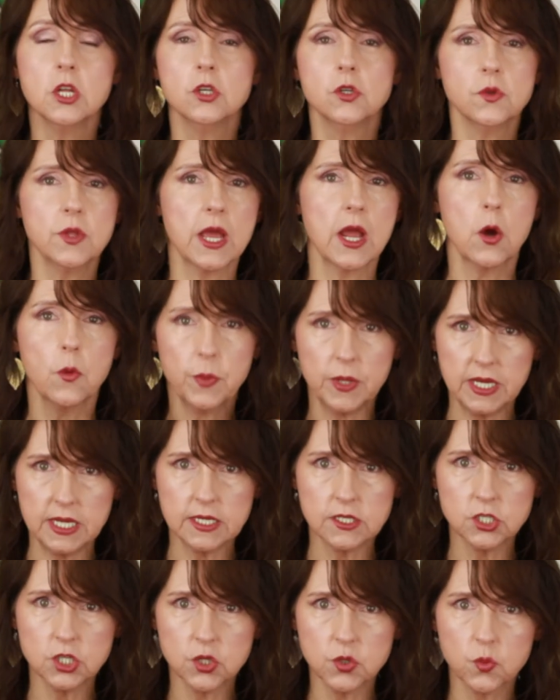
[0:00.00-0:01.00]
Do they open
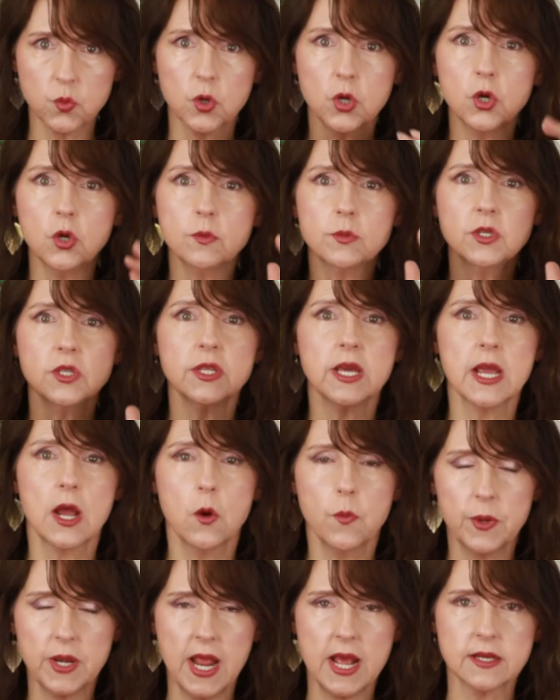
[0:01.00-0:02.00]
into the room? Do they
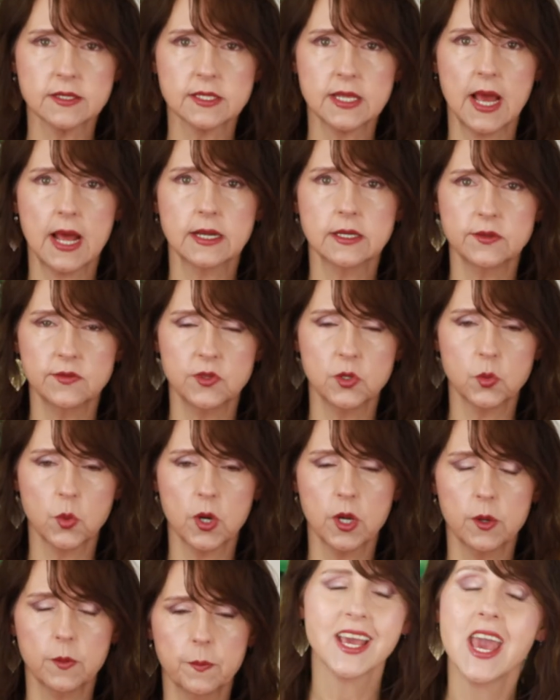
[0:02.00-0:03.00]
open outside of the
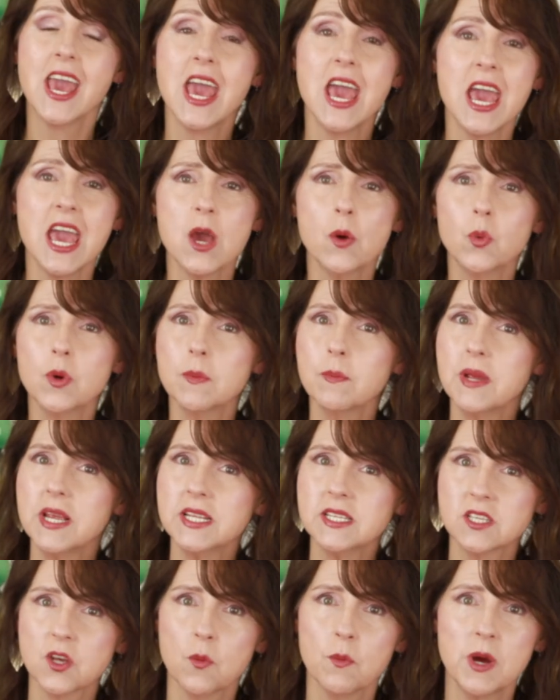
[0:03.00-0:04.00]
room? It would
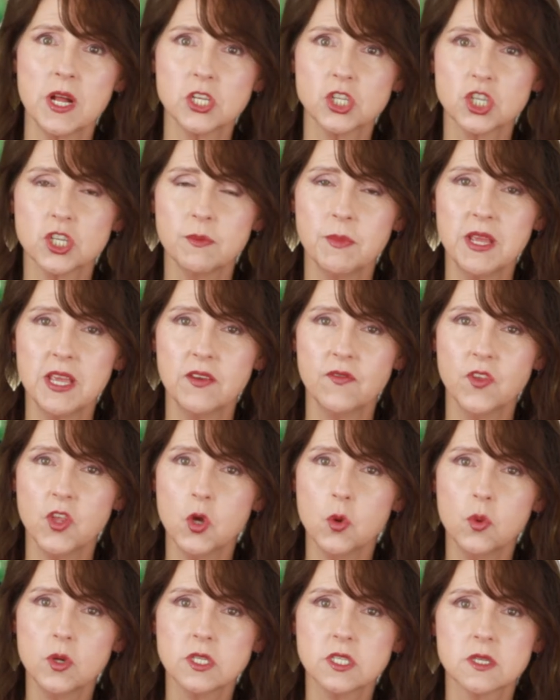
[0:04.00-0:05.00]
mean so much to me if
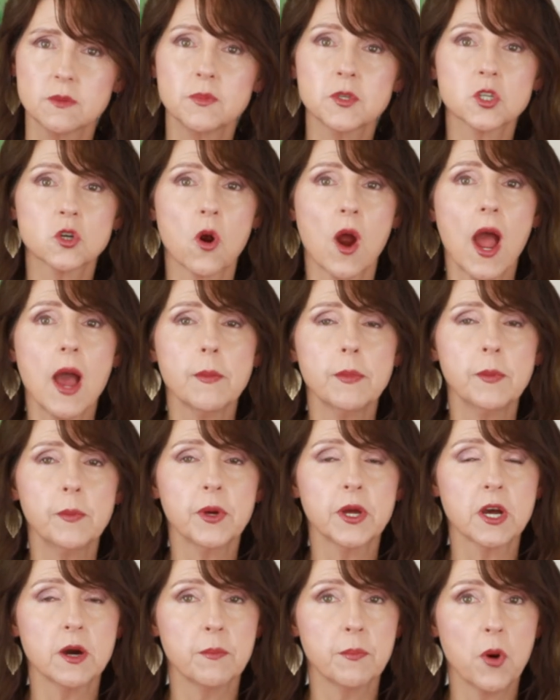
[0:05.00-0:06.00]
you would subscribe and
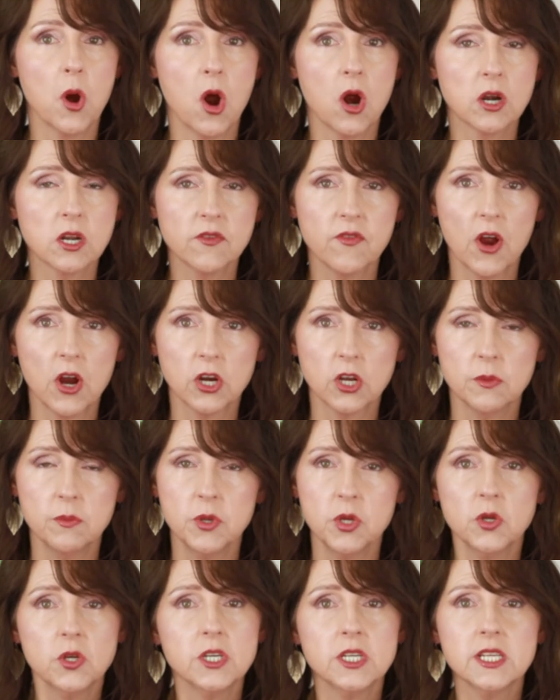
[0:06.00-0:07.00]
become part of our
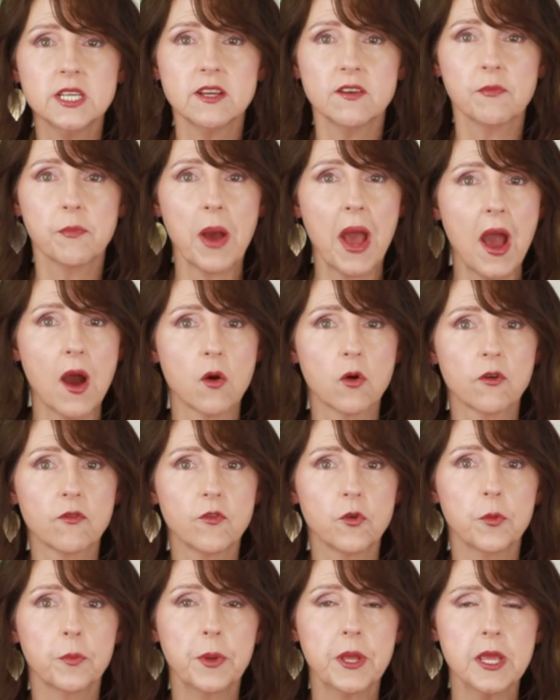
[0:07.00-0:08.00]
community of
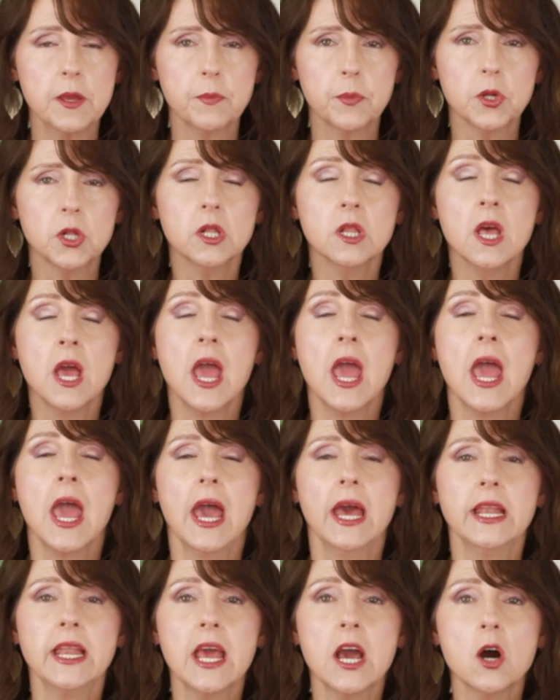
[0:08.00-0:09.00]
powerful people
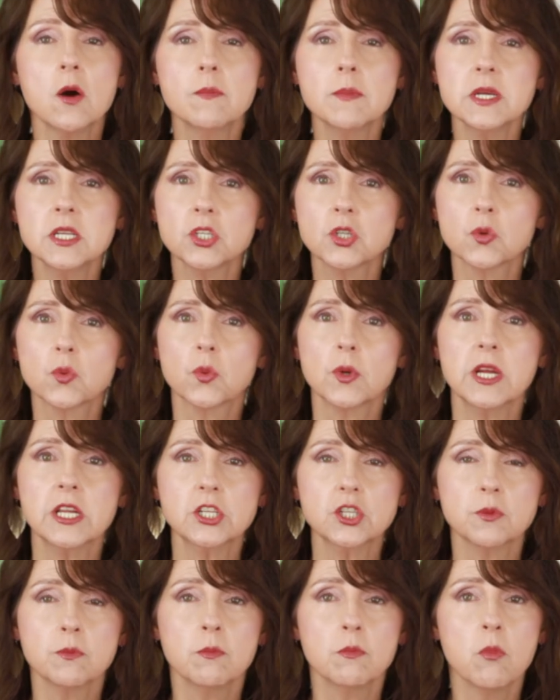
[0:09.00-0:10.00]
and help me to
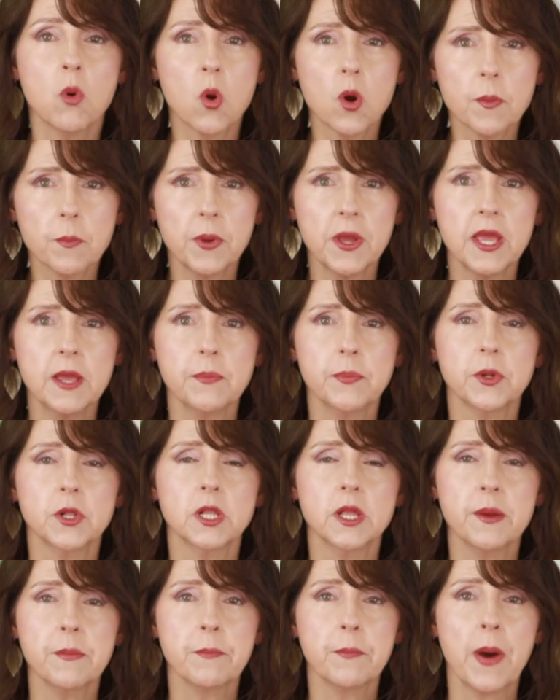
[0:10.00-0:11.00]
reach more people,
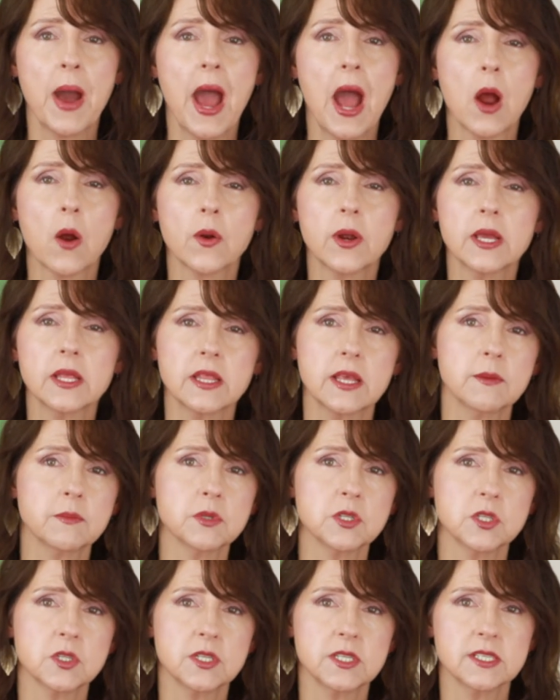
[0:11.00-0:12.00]
empowering them
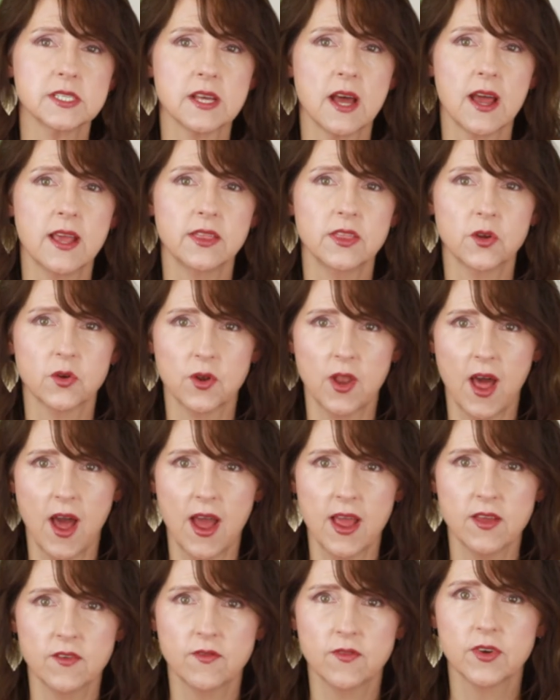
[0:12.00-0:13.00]
to design their
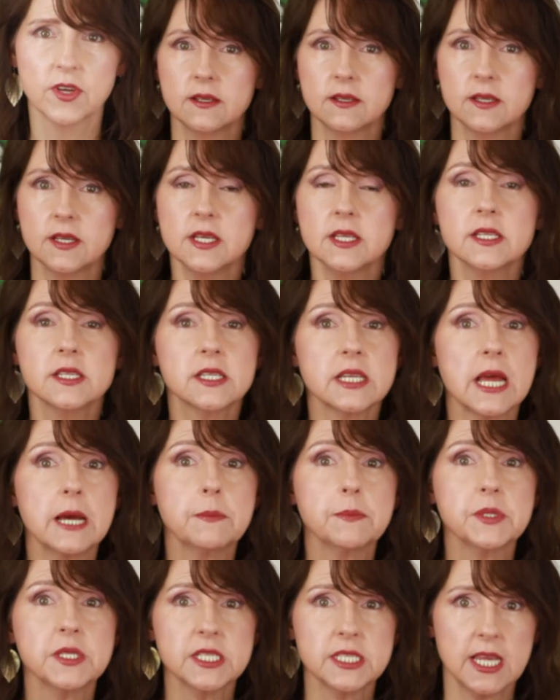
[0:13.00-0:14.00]
life.
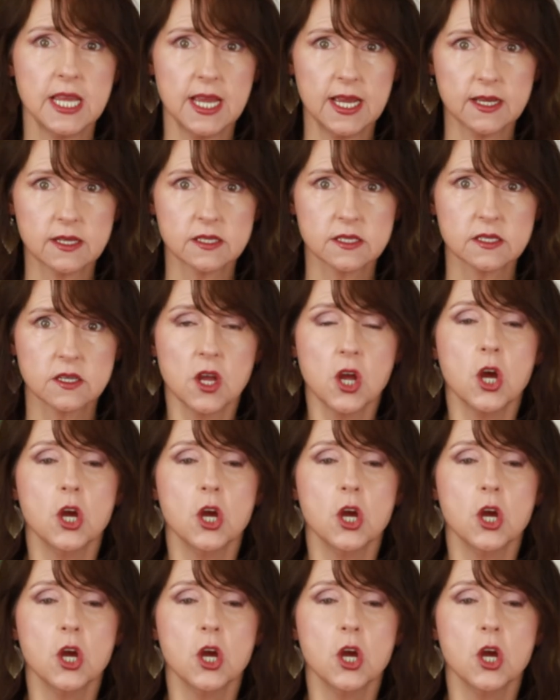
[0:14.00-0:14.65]
Step 6,